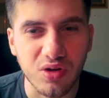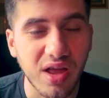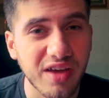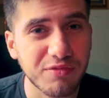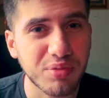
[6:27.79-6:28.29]

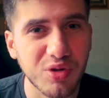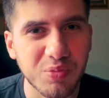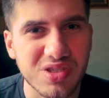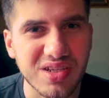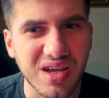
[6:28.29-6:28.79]
life
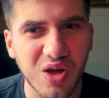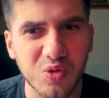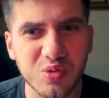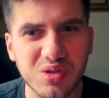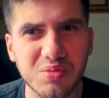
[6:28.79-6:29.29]
purpose and
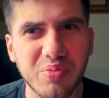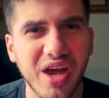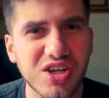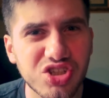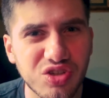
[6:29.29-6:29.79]
how the
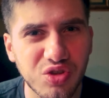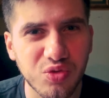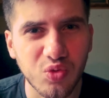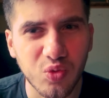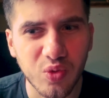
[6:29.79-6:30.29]
passion
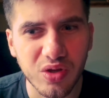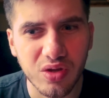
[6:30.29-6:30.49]
through